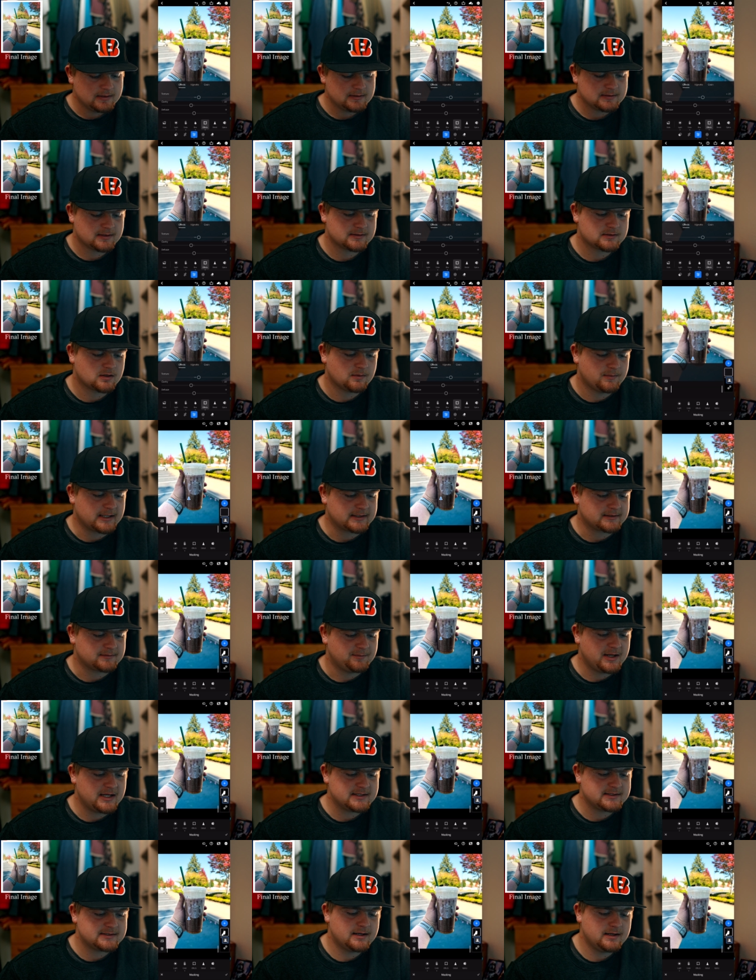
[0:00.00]
So let's go back to
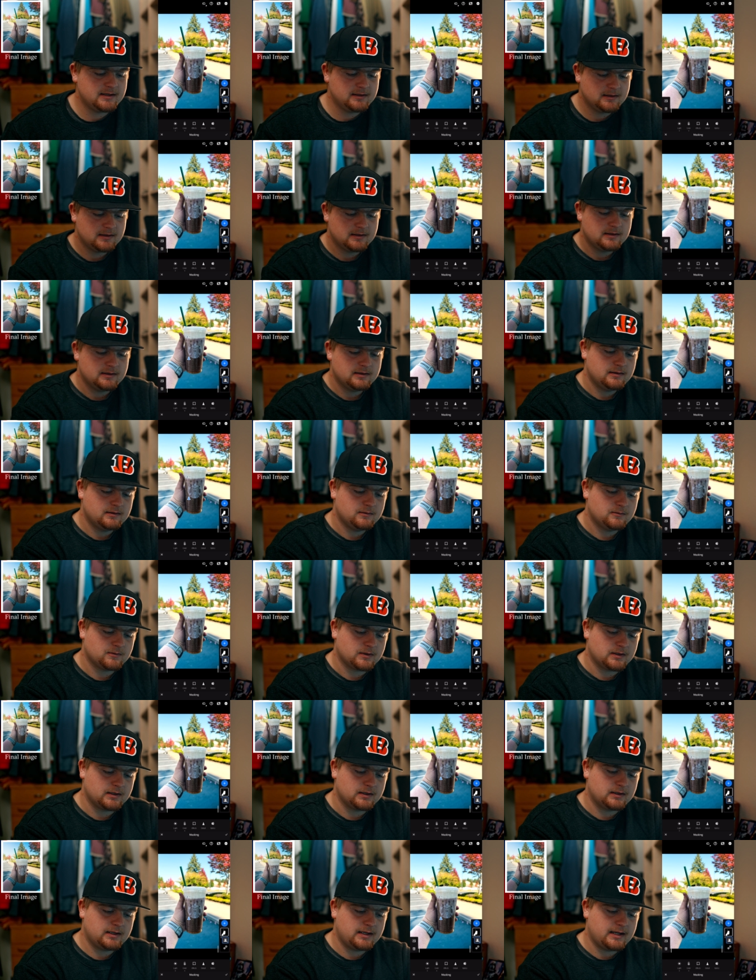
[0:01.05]
masking.
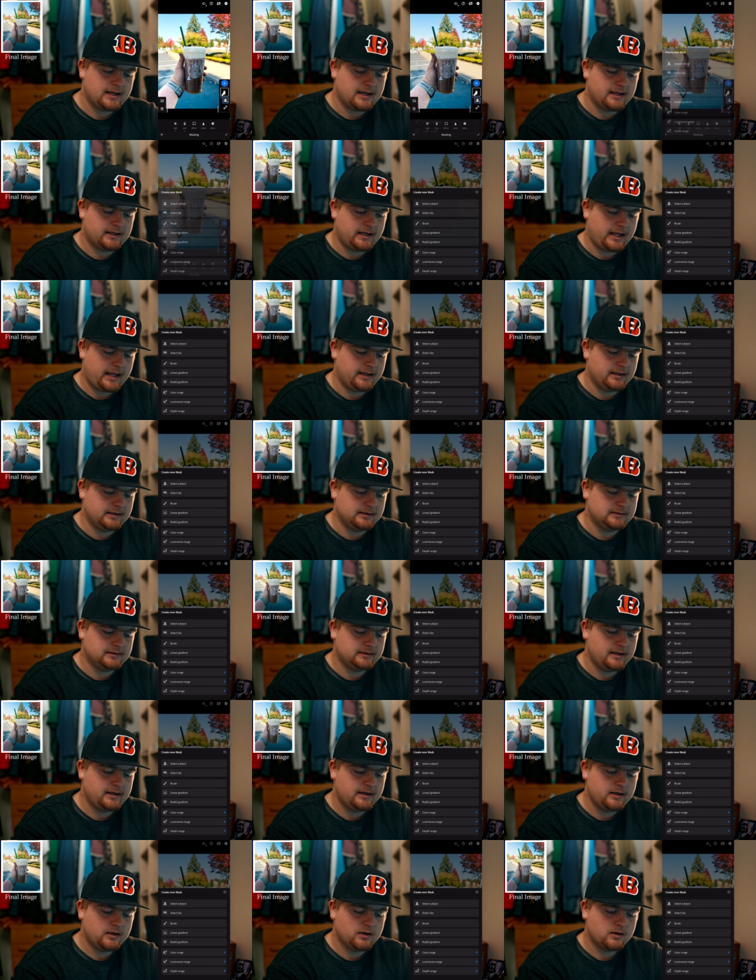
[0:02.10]
We're going to add a
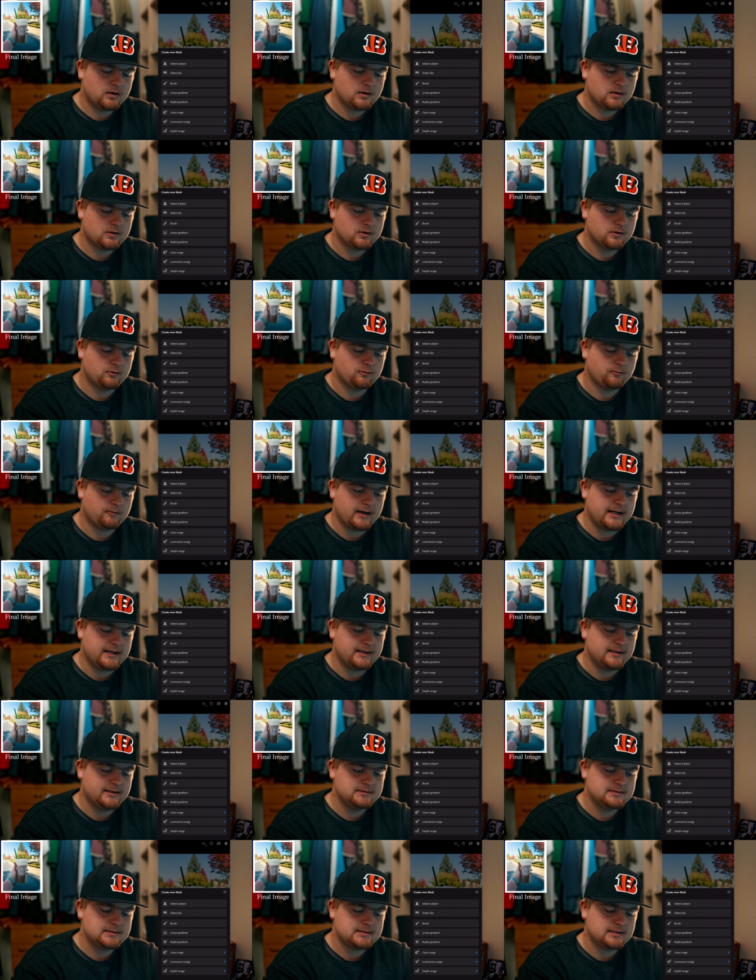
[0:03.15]
linear
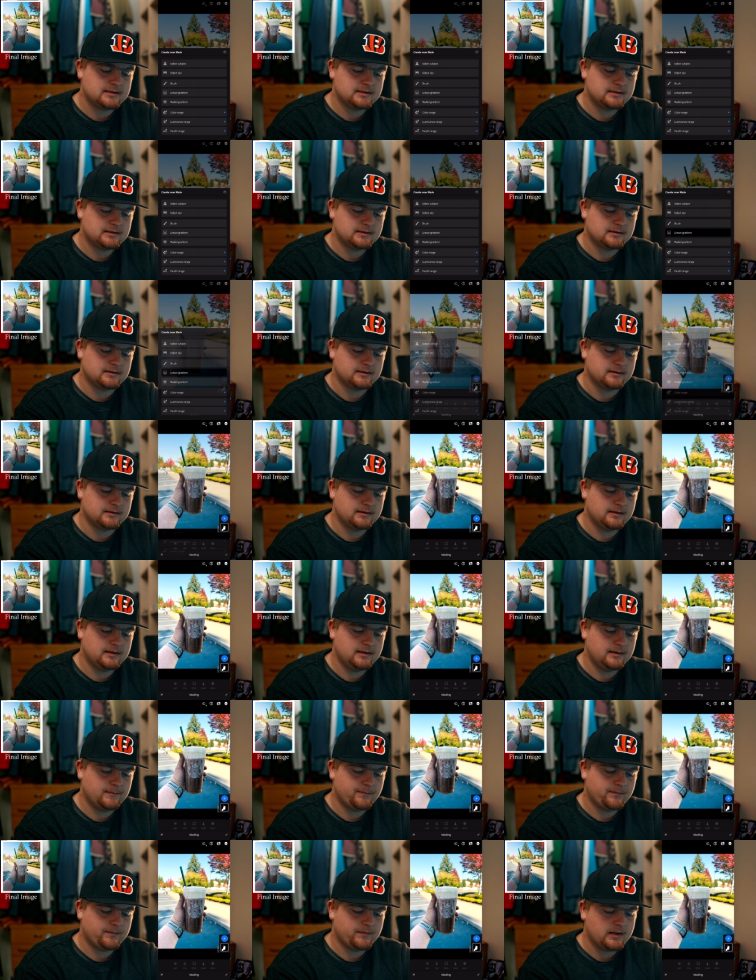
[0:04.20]
gradient. Click
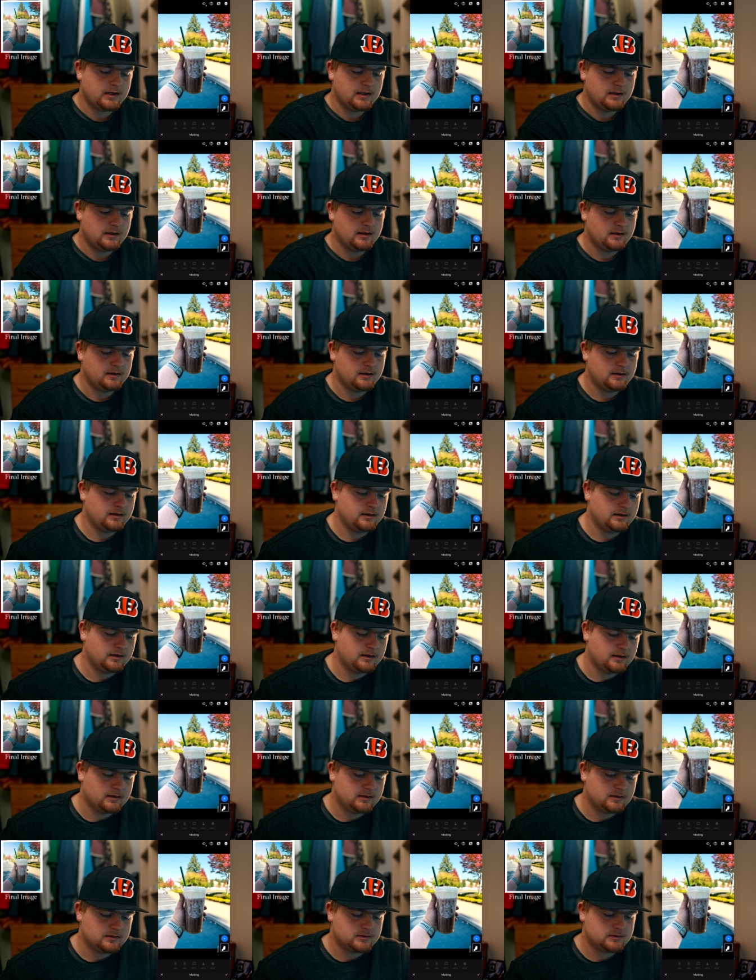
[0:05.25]
that.
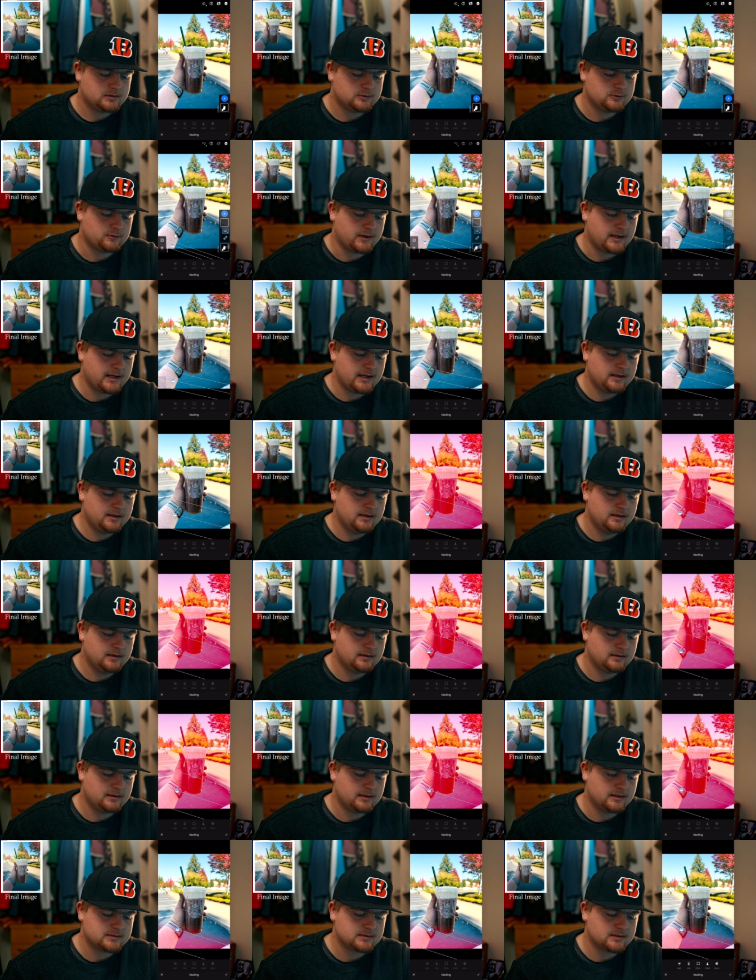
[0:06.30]
Drag.
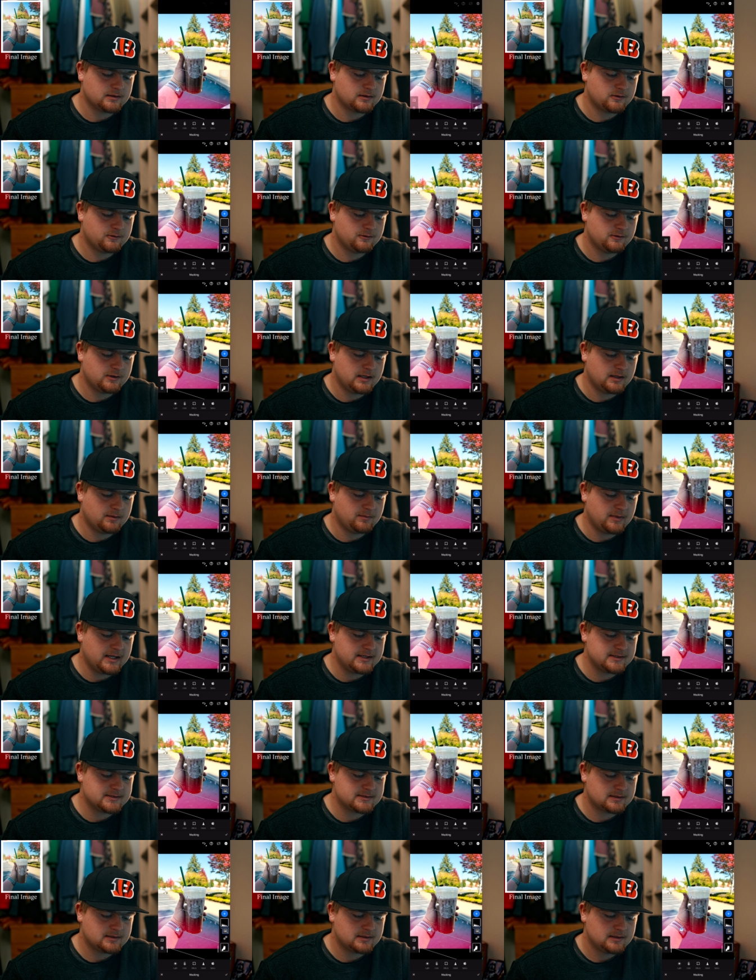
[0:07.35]
That's going to create a
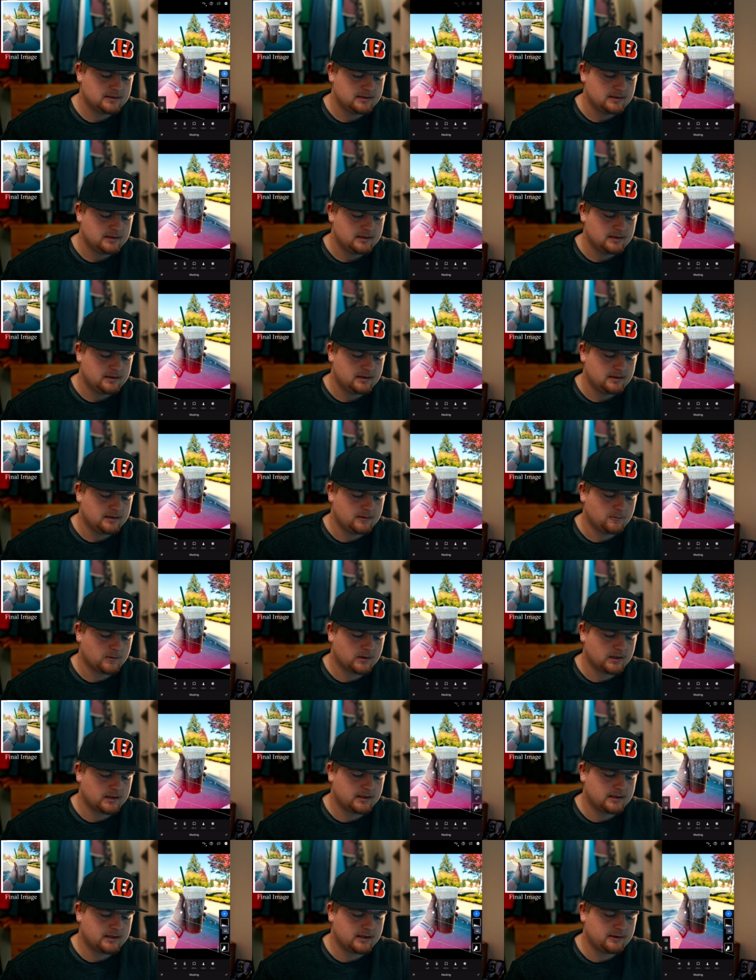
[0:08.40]
mask. And we're
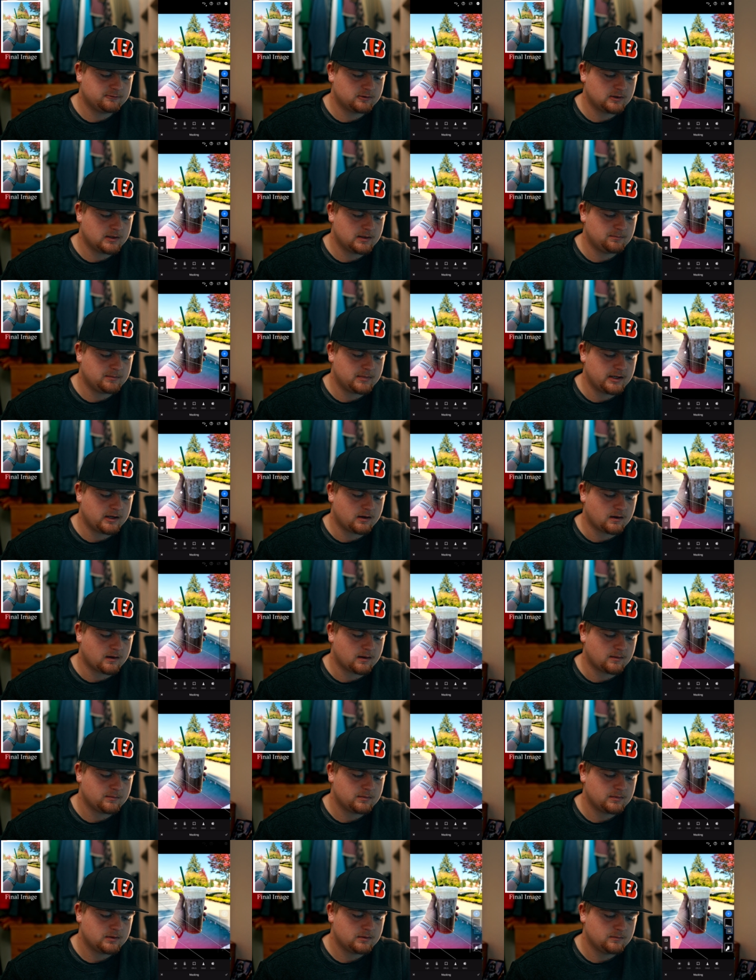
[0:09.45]
going to cover up my
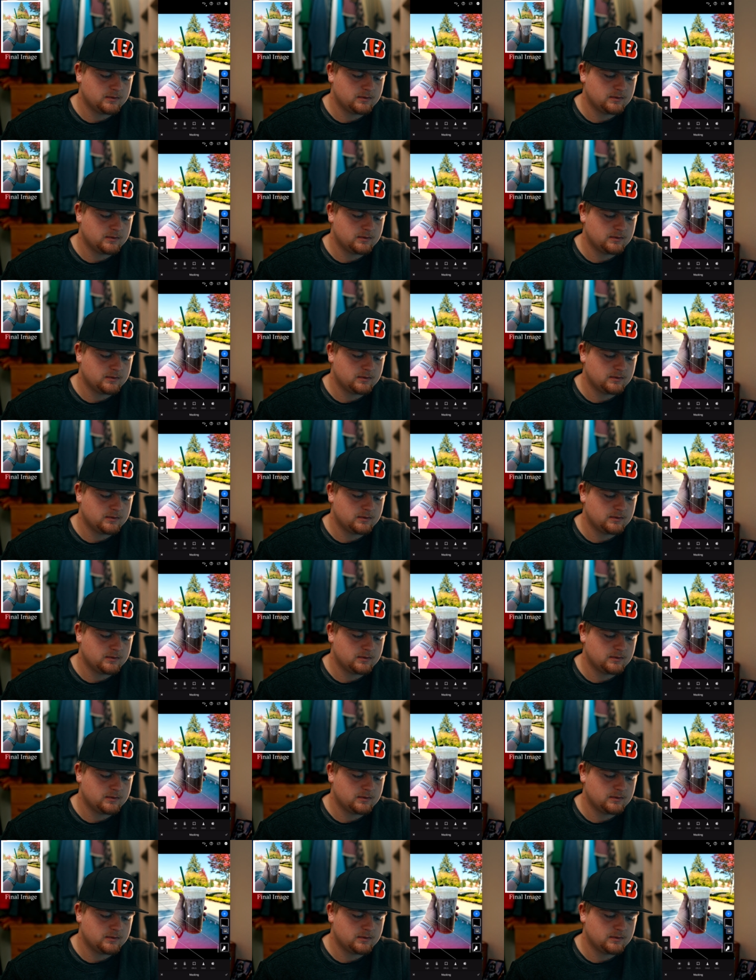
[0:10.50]
arm.